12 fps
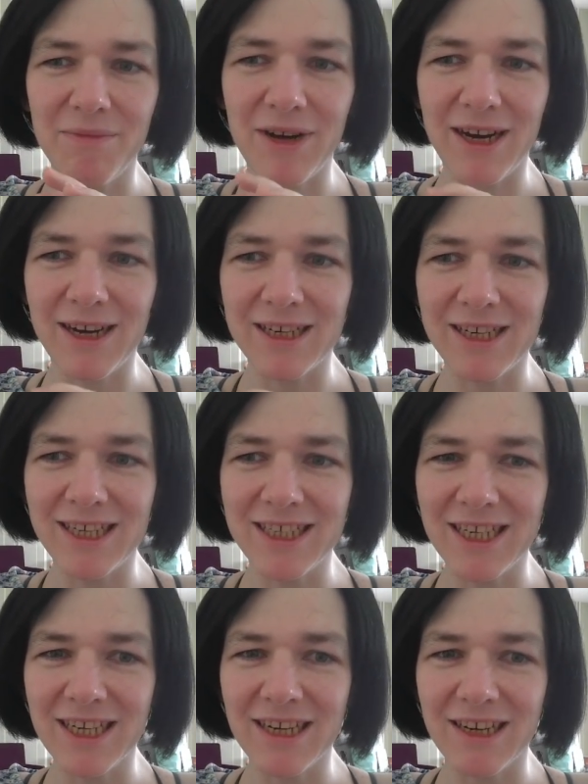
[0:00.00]
But I
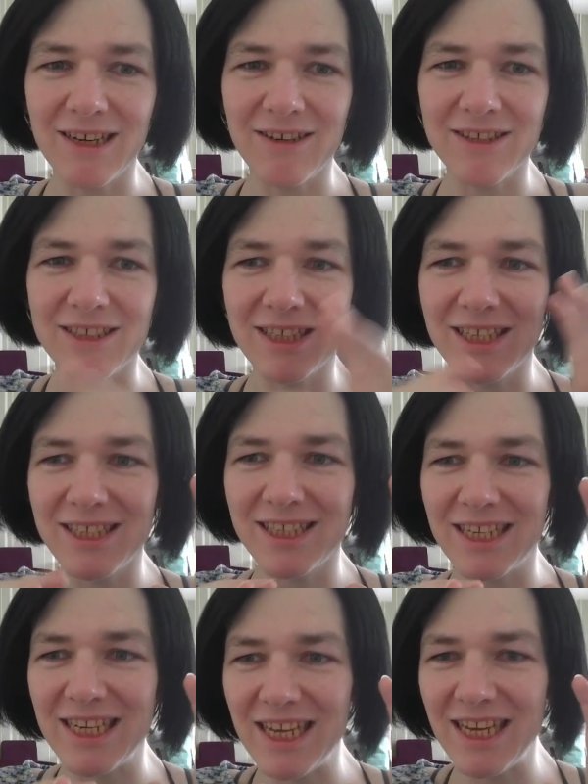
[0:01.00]
think on the
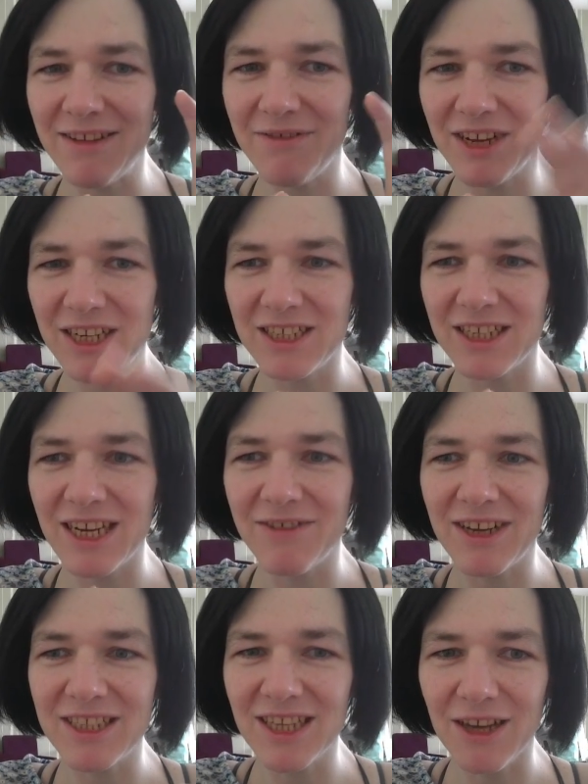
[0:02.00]
CD version there
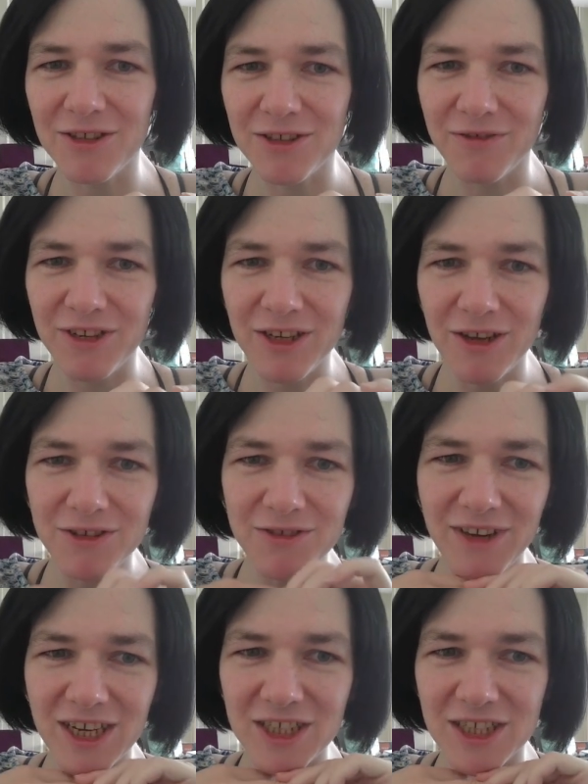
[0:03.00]
was also Windows
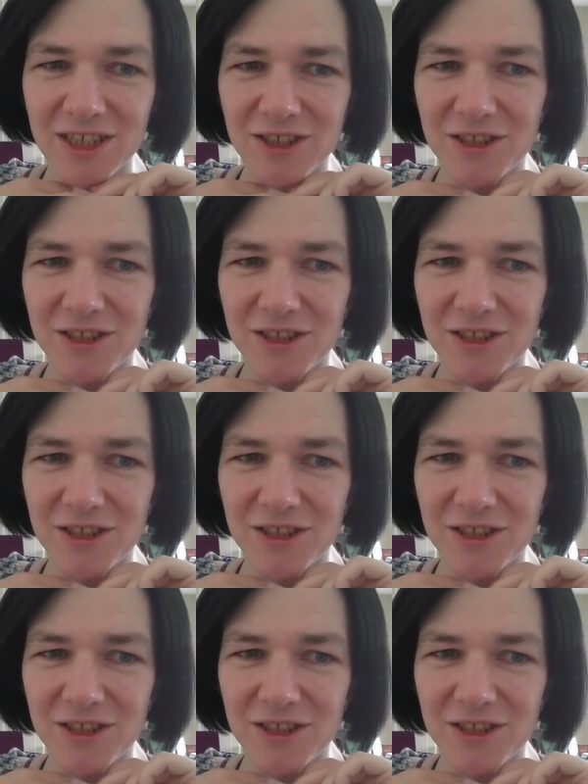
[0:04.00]
version,